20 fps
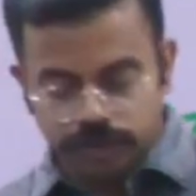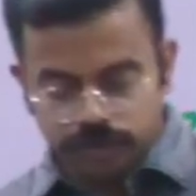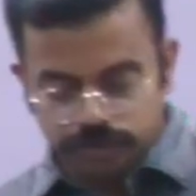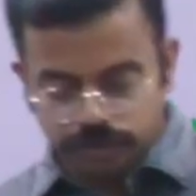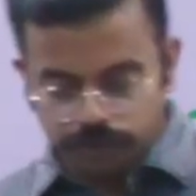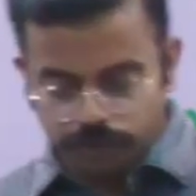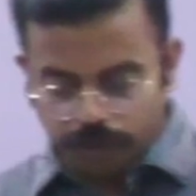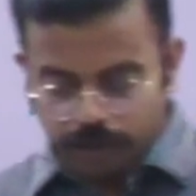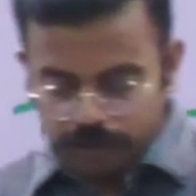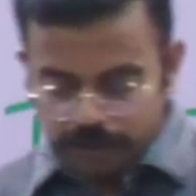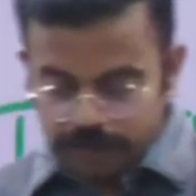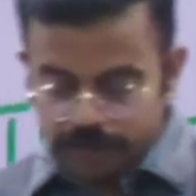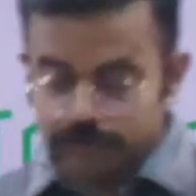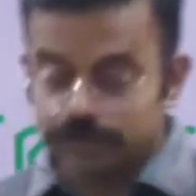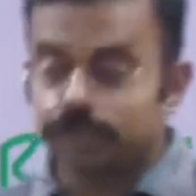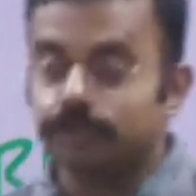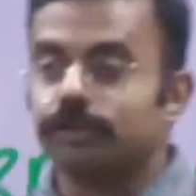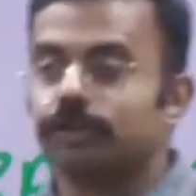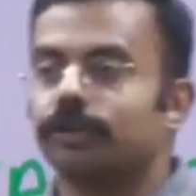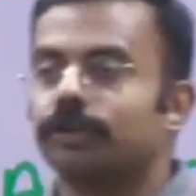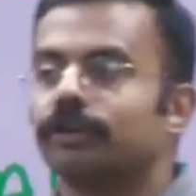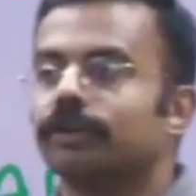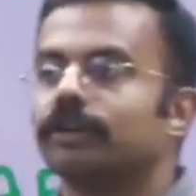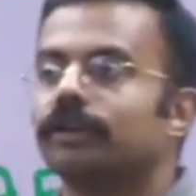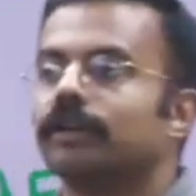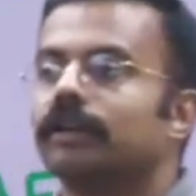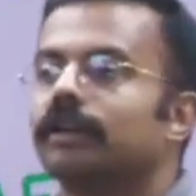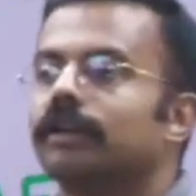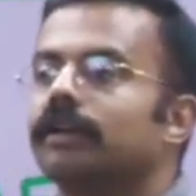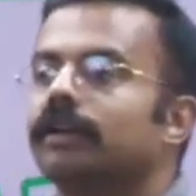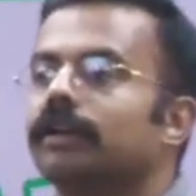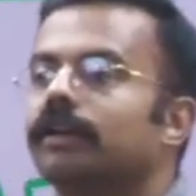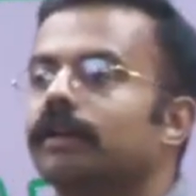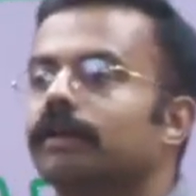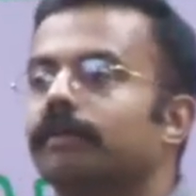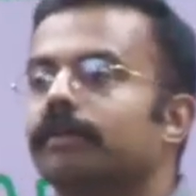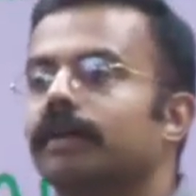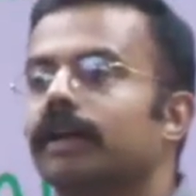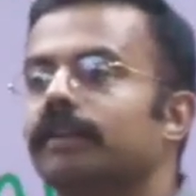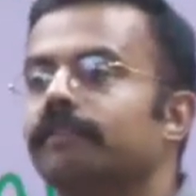So what? So
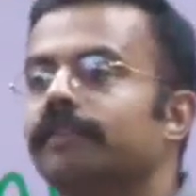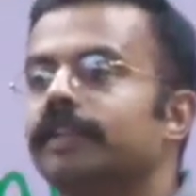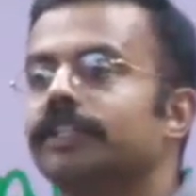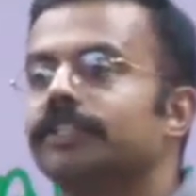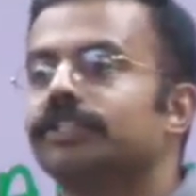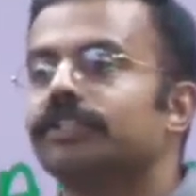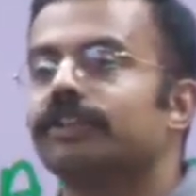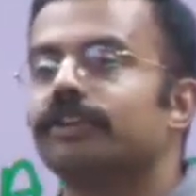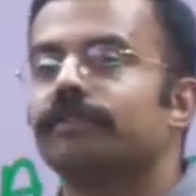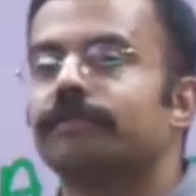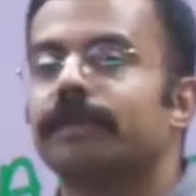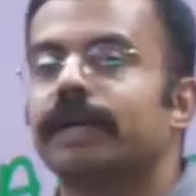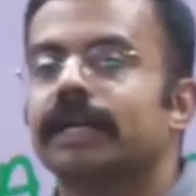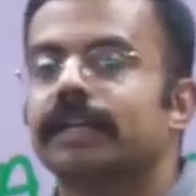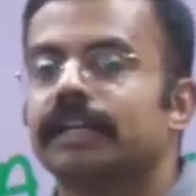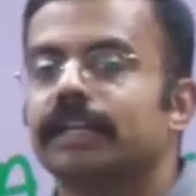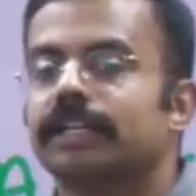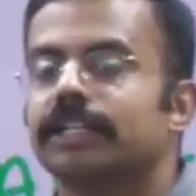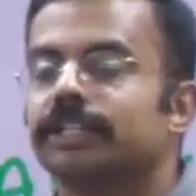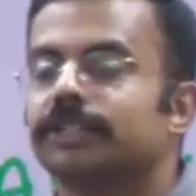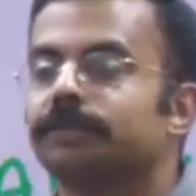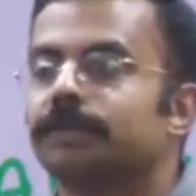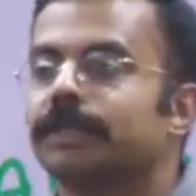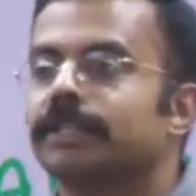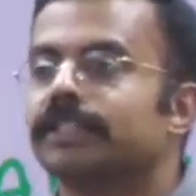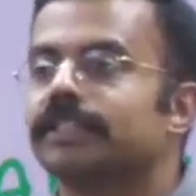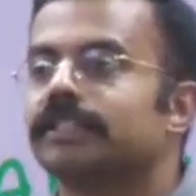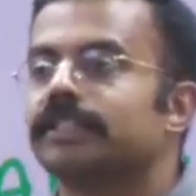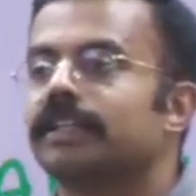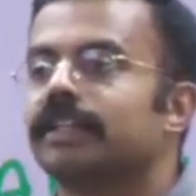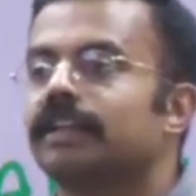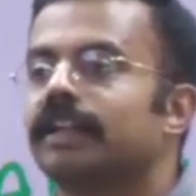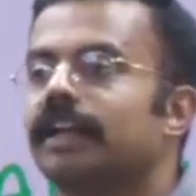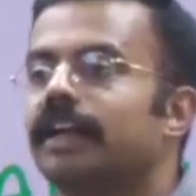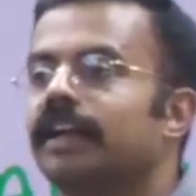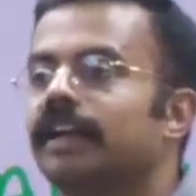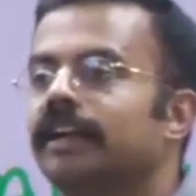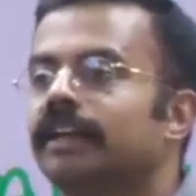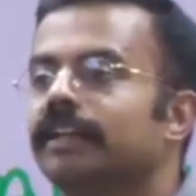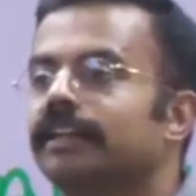Convention of Migratory Species,
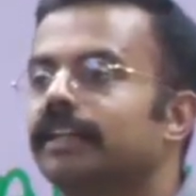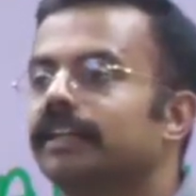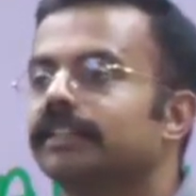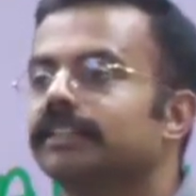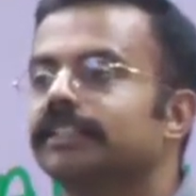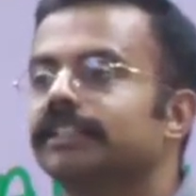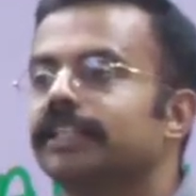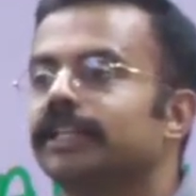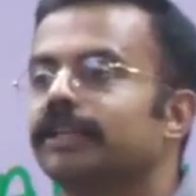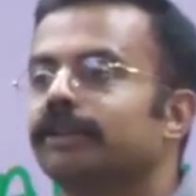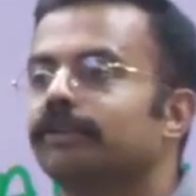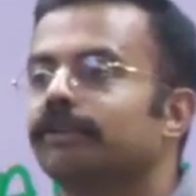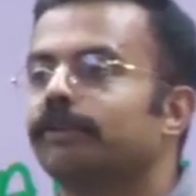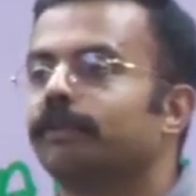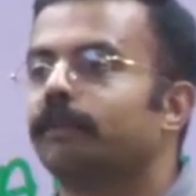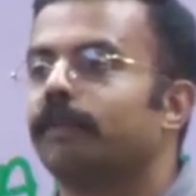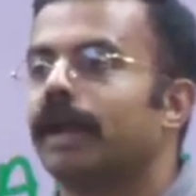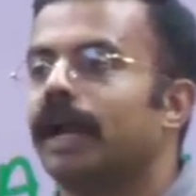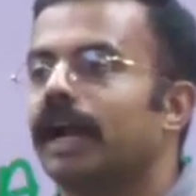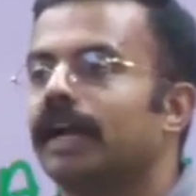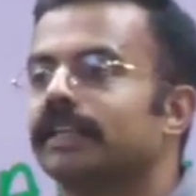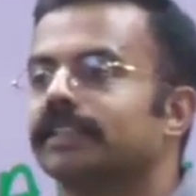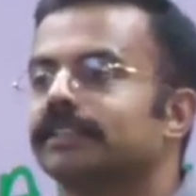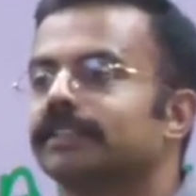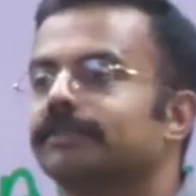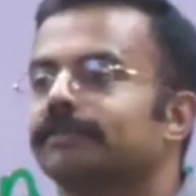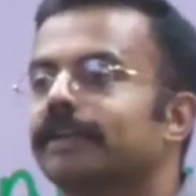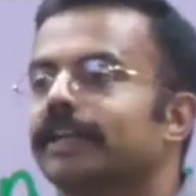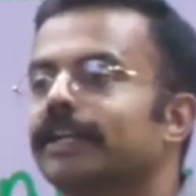it doesn't include plants.